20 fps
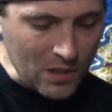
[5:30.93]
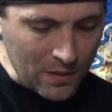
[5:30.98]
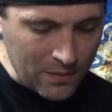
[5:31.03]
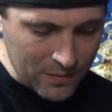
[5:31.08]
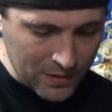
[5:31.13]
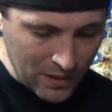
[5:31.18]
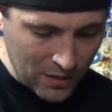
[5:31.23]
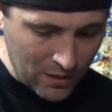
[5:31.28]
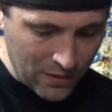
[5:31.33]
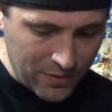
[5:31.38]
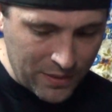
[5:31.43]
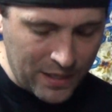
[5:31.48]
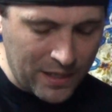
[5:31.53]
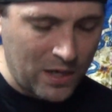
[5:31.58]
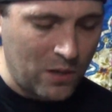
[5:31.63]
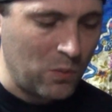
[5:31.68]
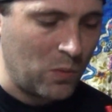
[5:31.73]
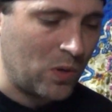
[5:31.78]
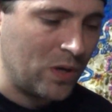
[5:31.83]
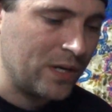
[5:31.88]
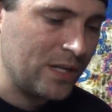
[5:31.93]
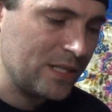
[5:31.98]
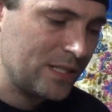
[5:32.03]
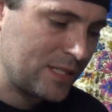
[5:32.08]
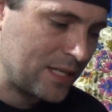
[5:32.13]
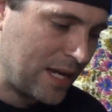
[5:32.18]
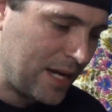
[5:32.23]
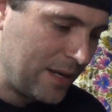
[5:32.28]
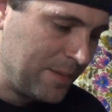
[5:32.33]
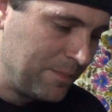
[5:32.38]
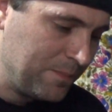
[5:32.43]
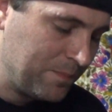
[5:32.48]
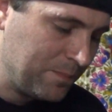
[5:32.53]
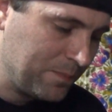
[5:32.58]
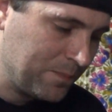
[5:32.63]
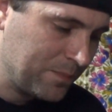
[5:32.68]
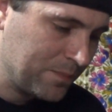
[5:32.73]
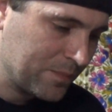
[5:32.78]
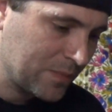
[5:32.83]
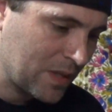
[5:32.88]
the other thing I wanted to say
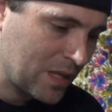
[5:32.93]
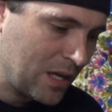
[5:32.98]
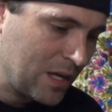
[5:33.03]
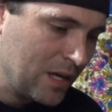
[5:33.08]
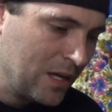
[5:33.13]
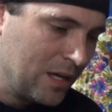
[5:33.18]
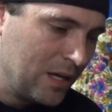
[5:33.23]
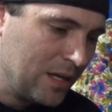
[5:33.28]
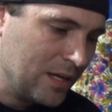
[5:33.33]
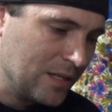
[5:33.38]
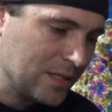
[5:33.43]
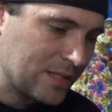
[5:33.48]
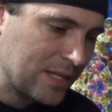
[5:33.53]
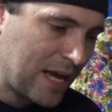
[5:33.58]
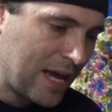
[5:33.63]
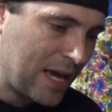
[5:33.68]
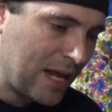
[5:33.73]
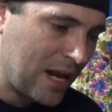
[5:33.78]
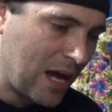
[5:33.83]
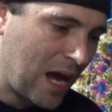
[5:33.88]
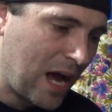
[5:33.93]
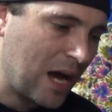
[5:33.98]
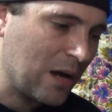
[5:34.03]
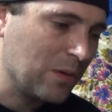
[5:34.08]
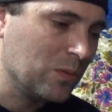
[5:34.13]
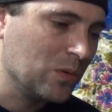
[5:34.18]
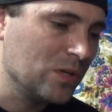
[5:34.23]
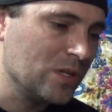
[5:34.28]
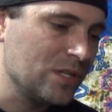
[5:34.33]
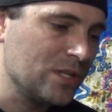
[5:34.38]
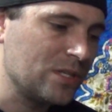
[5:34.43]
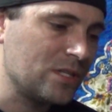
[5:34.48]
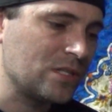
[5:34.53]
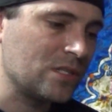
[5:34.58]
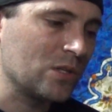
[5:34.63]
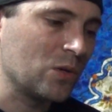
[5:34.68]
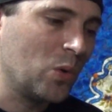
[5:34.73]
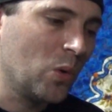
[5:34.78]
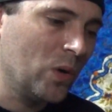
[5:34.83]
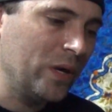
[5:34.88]
is that I was
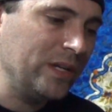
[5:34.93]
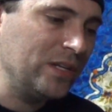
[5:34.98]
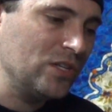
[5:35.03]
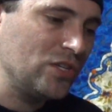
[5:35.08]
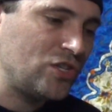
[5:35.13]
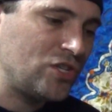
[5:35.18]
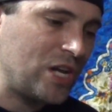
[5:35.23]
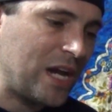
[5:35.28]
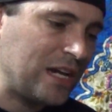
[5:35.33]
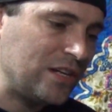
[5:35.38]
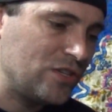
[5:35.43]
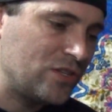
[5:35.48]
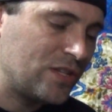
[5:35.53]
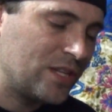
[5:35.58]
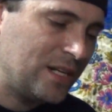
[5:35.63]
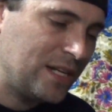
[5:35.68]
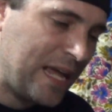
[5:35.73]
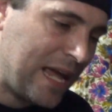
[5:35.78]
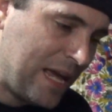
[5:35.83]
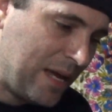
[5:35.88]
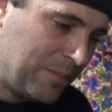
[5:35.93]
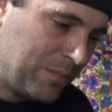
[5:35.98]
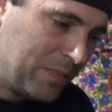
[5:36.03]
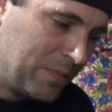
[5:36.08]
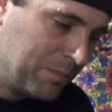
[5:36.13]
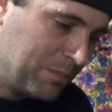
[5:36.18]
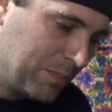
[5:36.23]
going to change the name,